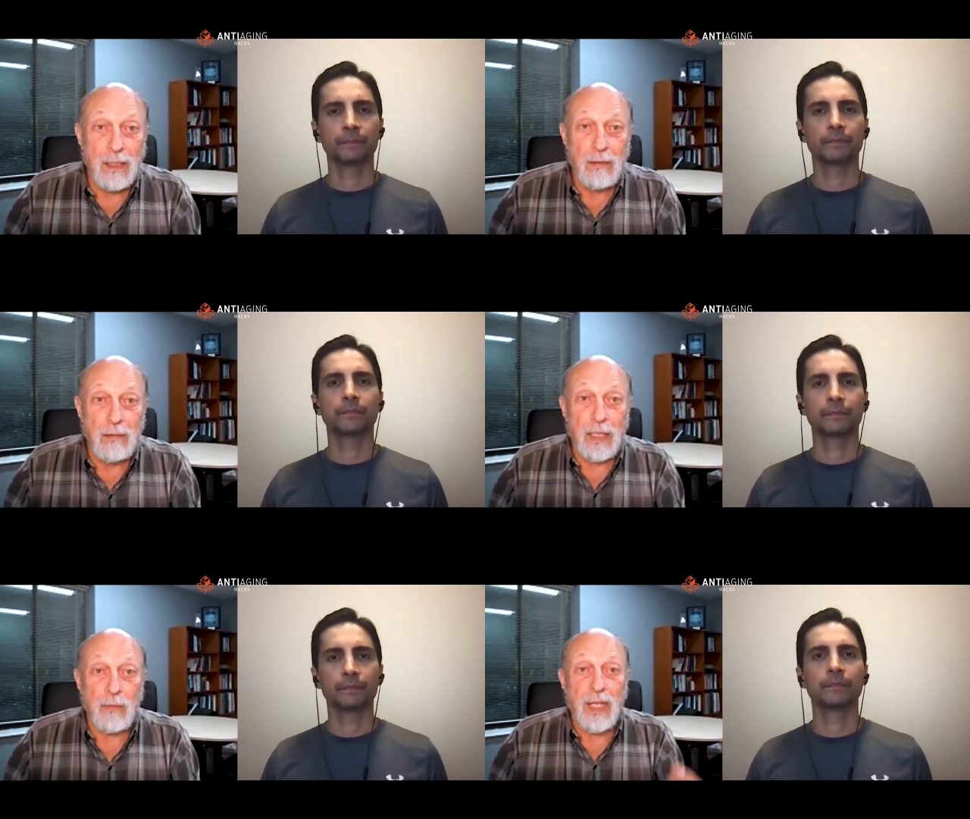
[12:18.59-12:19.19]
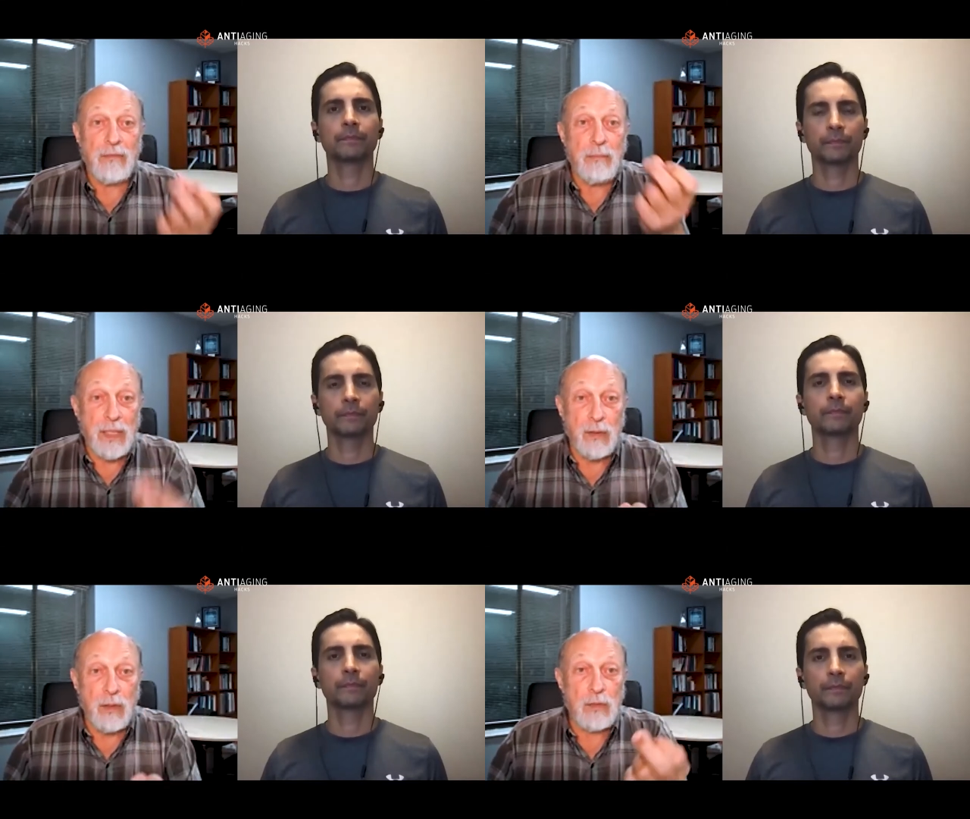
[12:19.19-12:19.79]
Speaker 1: right? We have
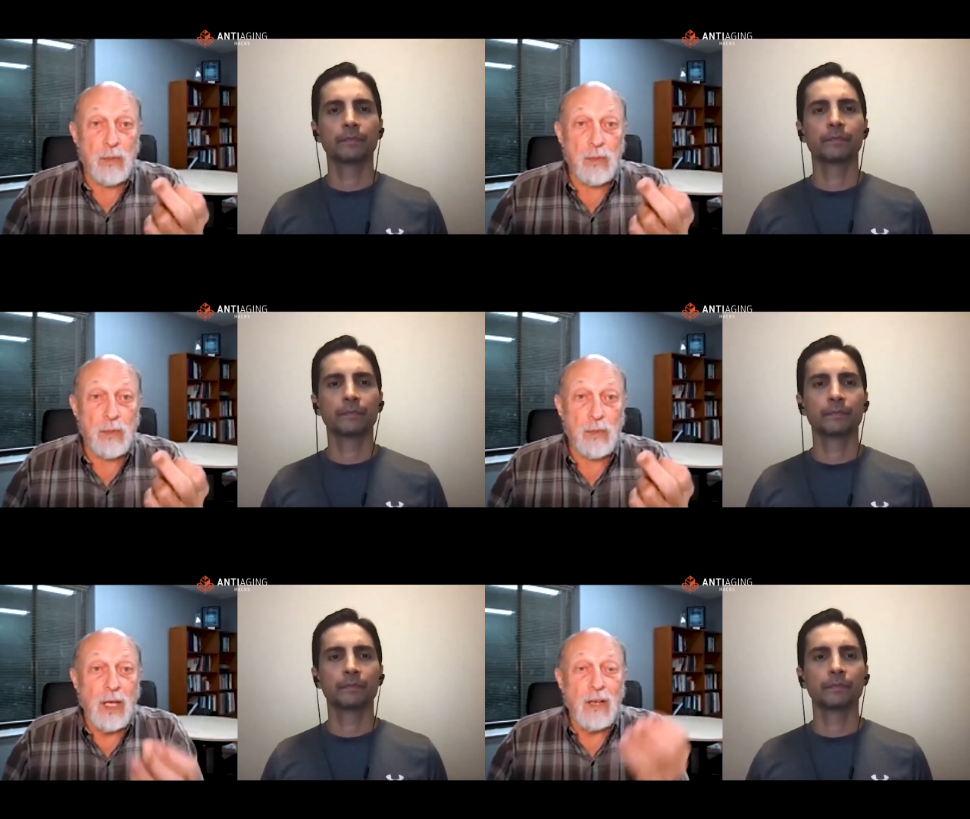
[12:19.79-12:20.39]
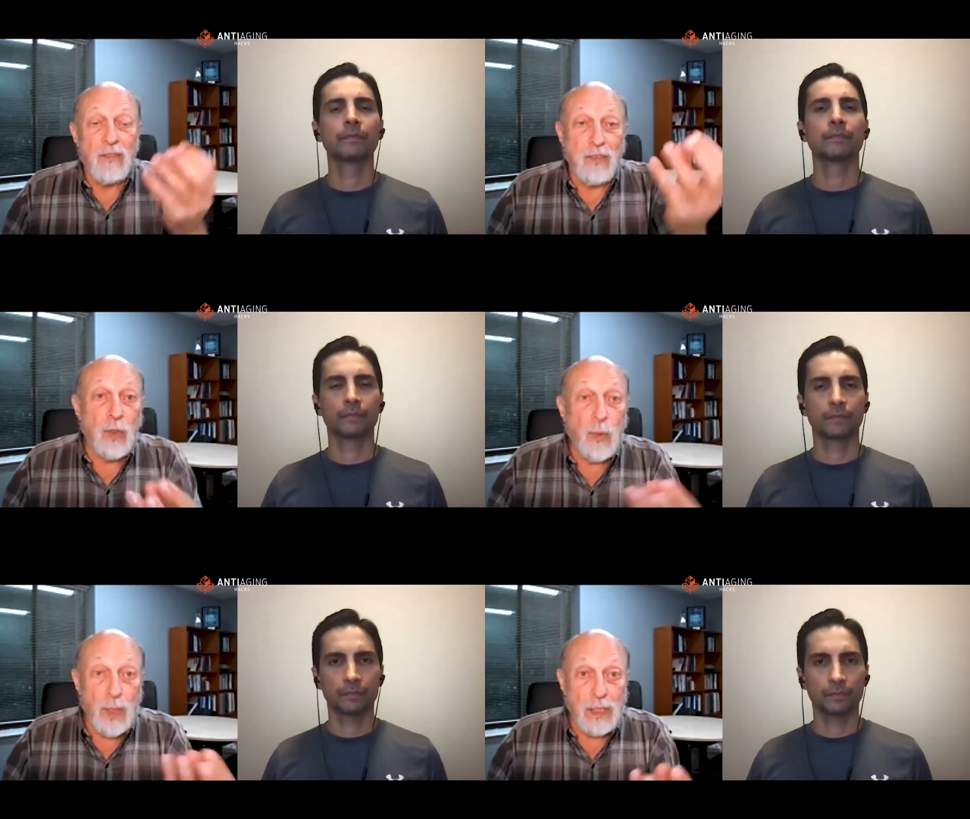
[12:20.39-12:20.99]
minerals, we have
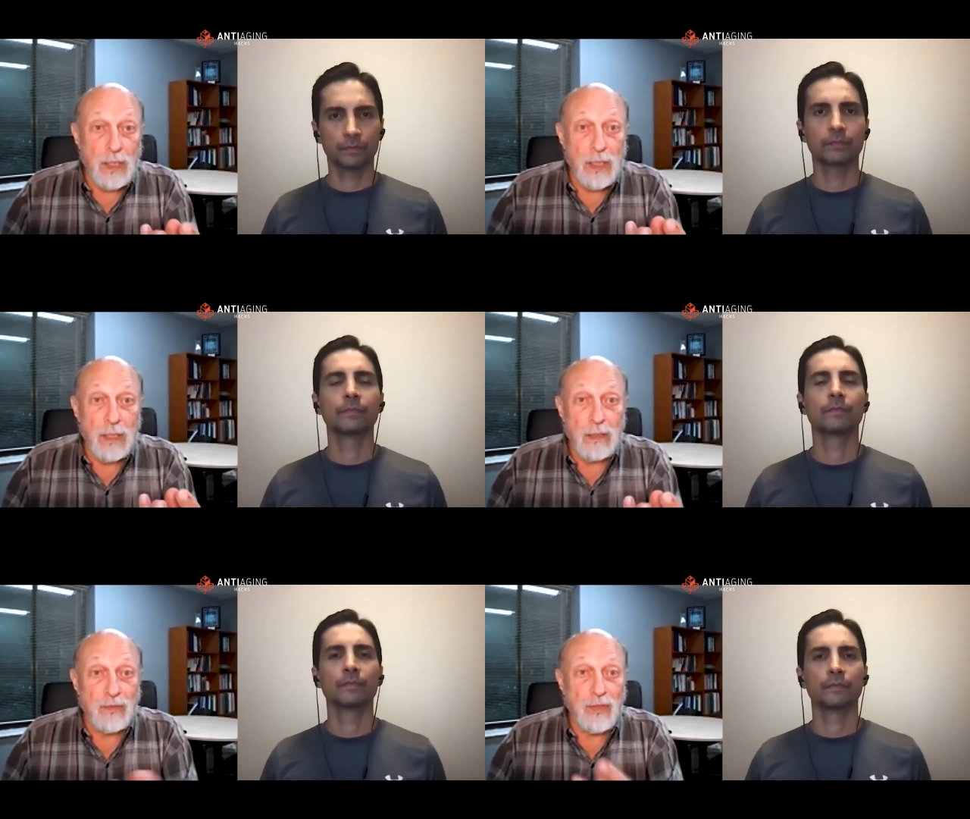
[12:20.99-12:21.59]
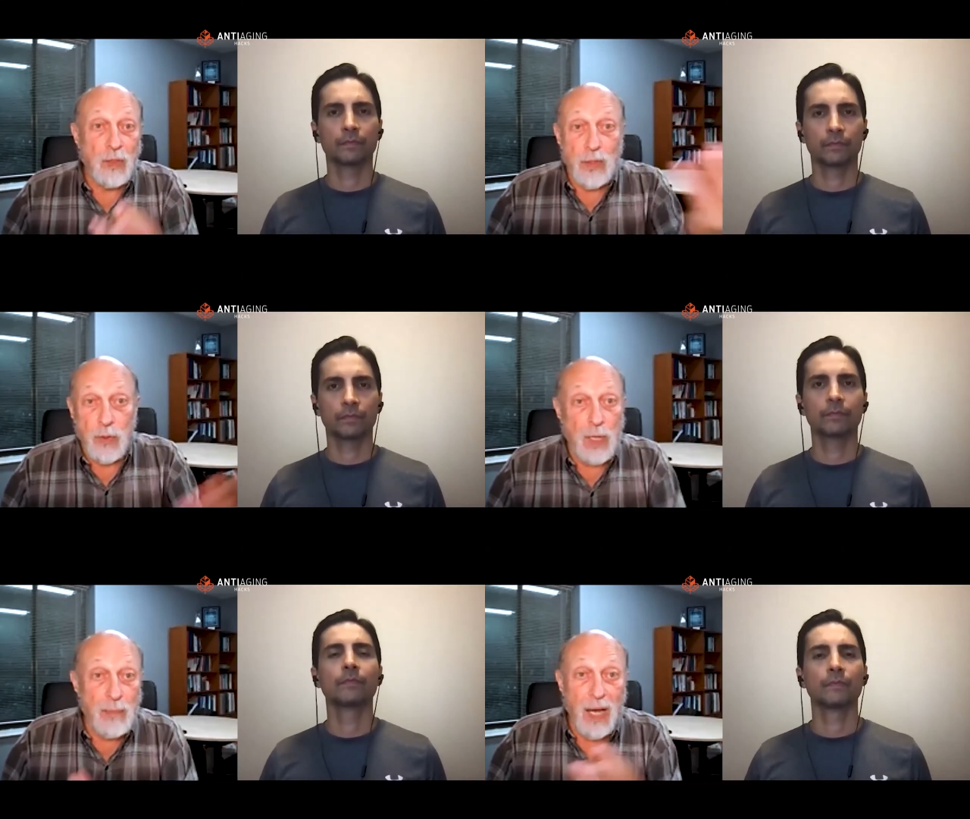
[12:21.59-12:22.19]
fluid flowing through
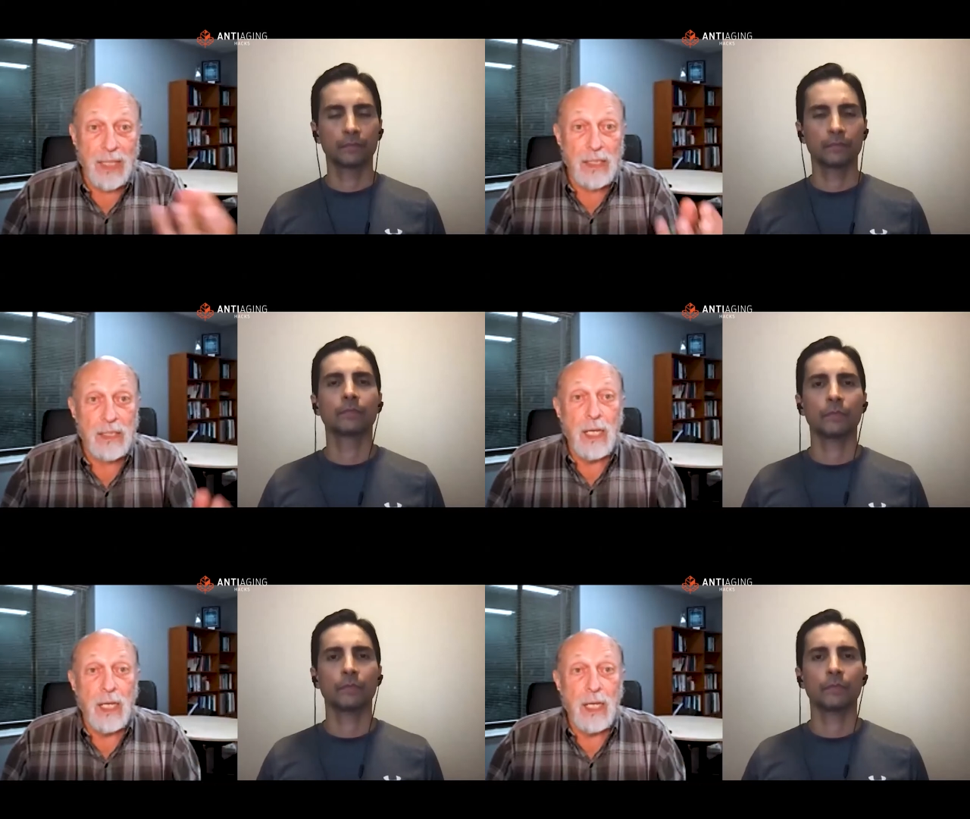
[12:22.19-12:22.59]
our bodies.